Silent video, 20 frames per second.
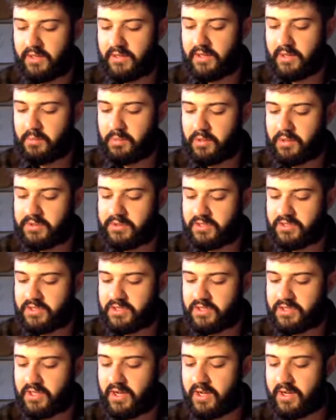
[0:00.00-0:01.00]
That person
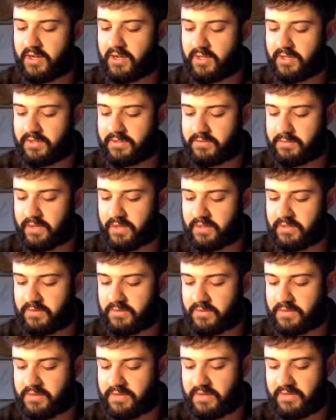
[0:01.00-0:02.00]
should not expect to
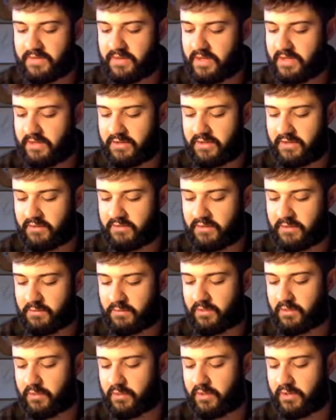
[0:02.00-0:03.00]
receive anything from
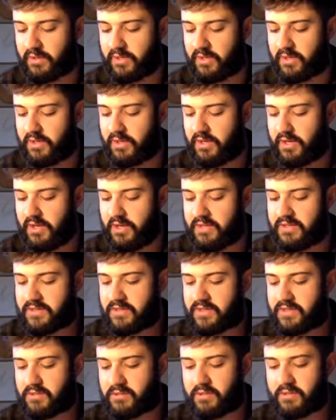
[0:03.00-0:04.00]
the Lord.
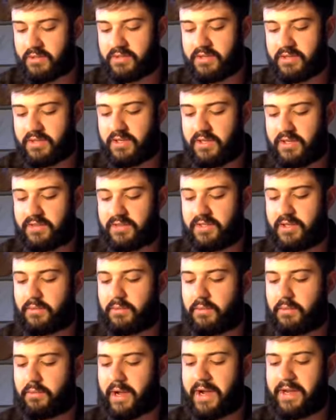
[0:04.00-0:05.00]
Such a person is
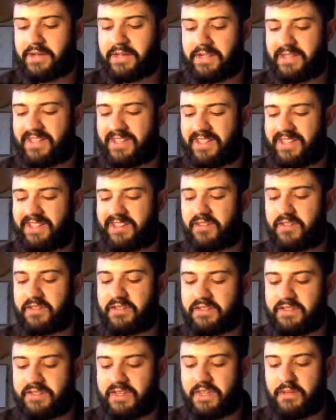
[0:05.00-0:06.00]
double-minded and
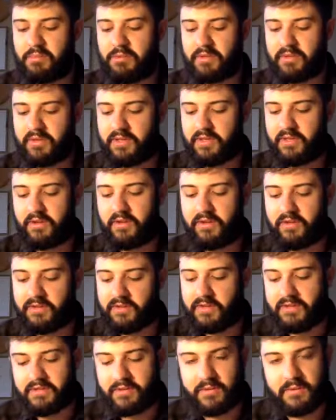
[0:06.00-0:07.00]
unstable in all
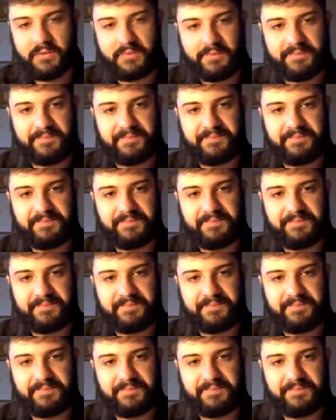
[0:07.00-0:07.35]
they do.